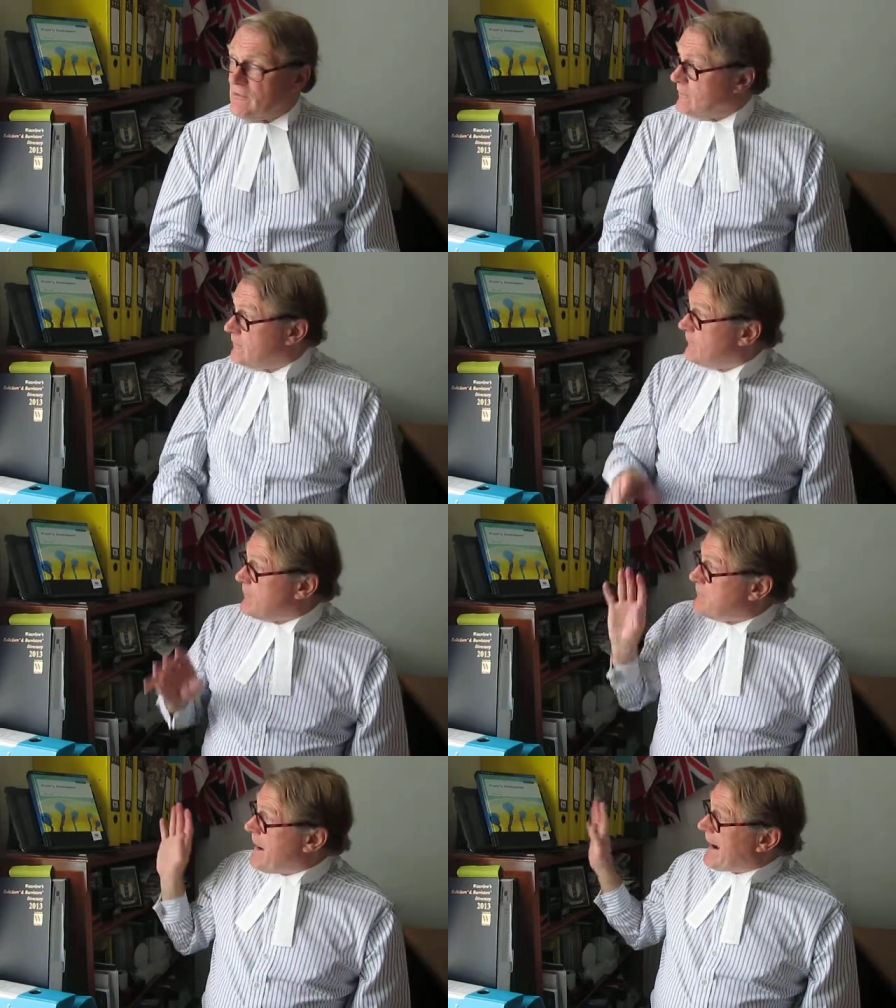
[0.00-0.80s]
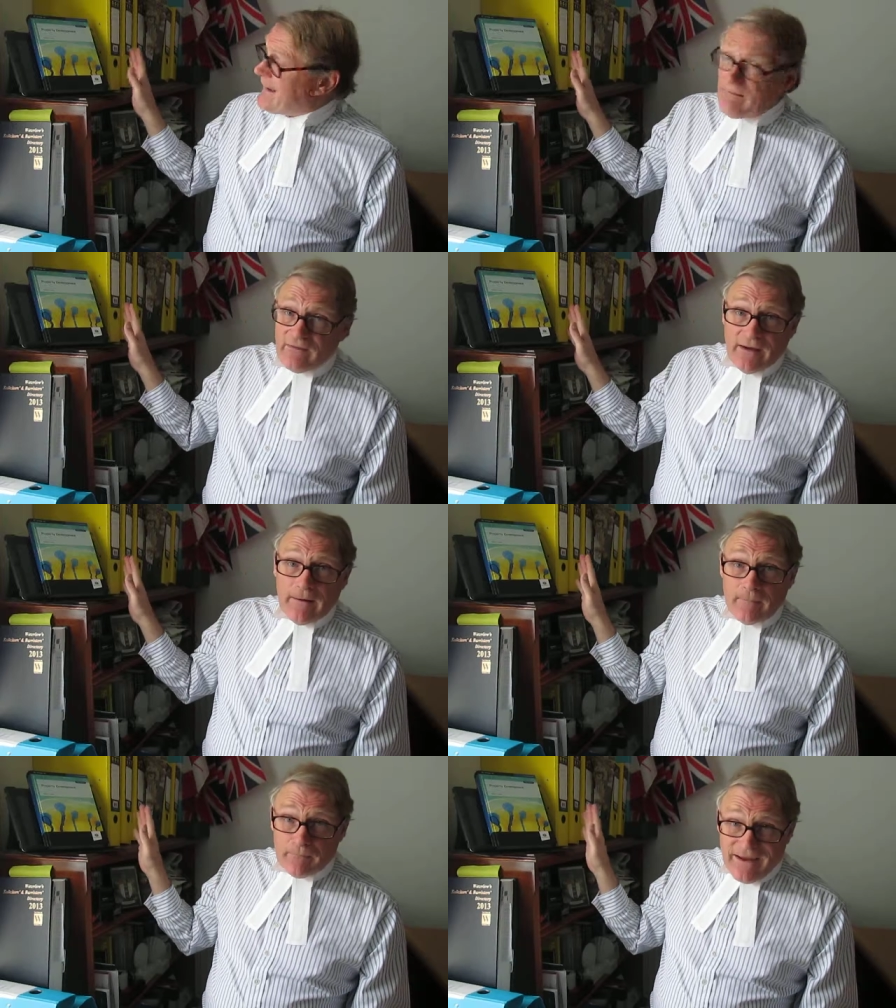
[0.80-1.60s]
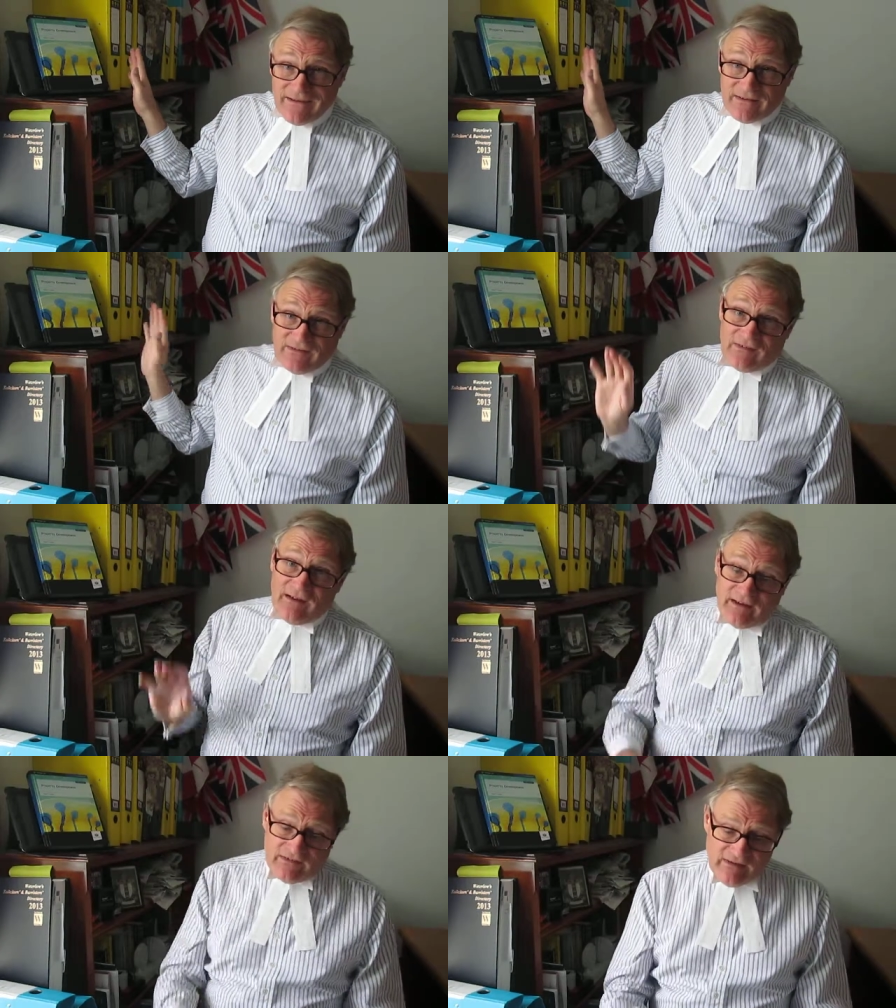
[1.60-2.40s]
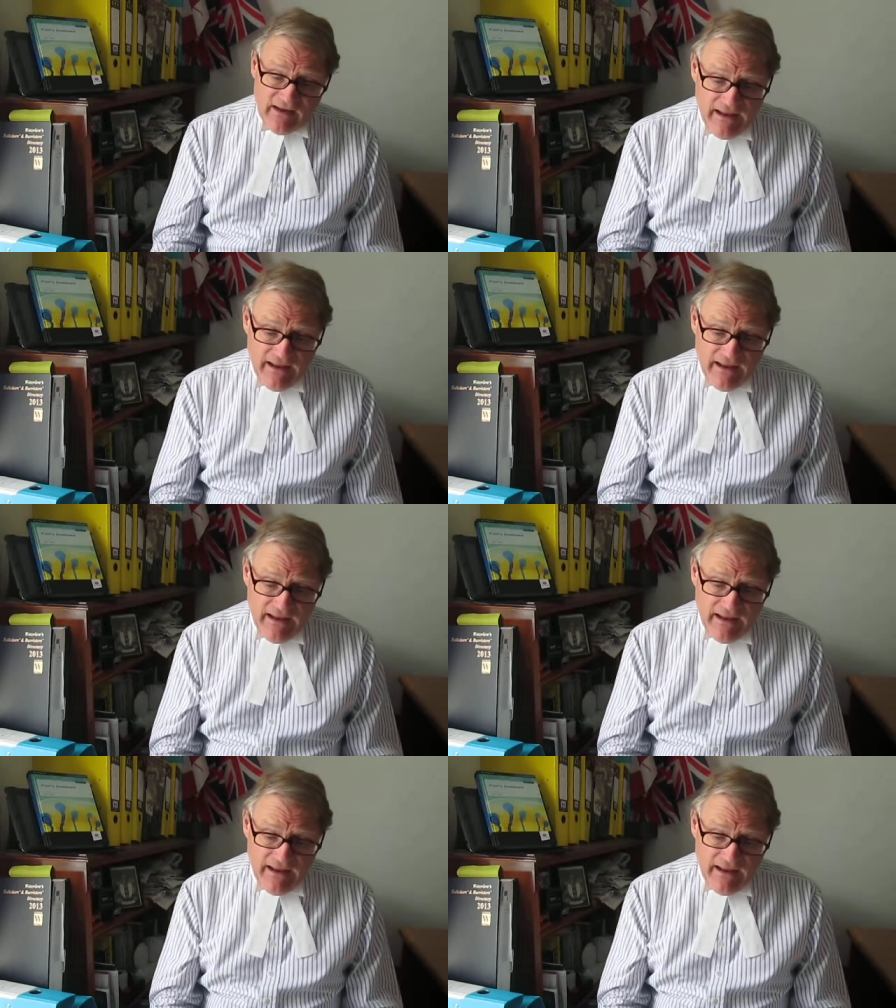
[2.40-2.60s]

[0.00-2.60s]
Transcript: and are at the back in the appendices.